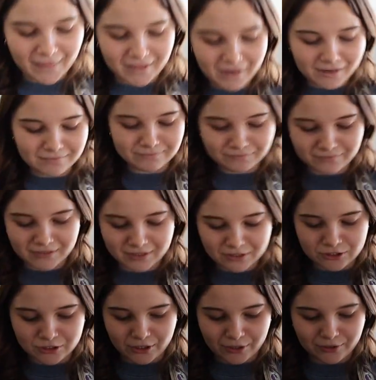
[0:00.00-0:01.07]
yeah,
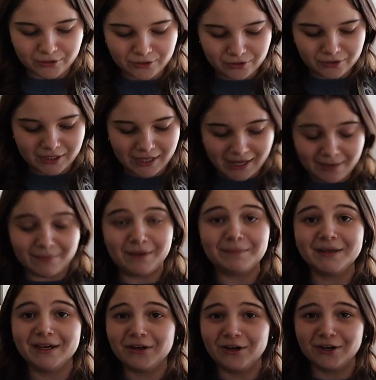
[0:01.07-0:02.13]
so it might
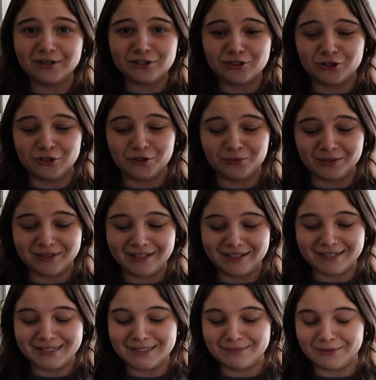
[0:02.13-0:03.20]
be kind of hard to stir with
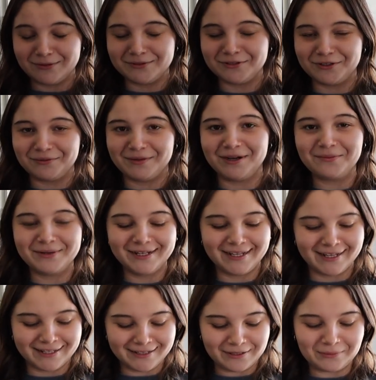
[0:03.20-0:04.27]
a spoon, so you might want to
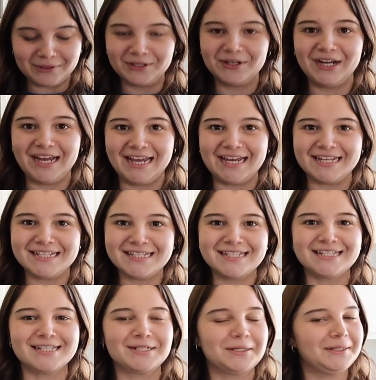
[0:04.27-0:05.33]
get in there with your
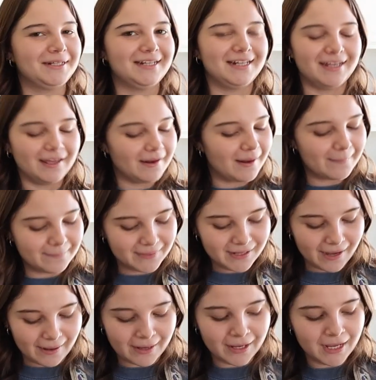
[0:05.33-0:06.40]
hands to start kneading it. But
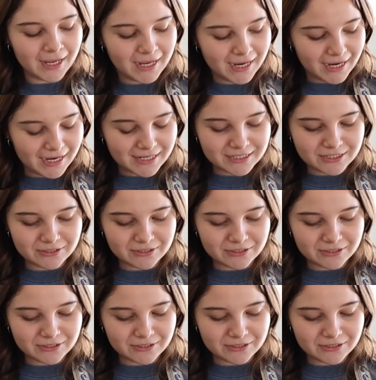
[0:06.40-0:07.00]
yeah, and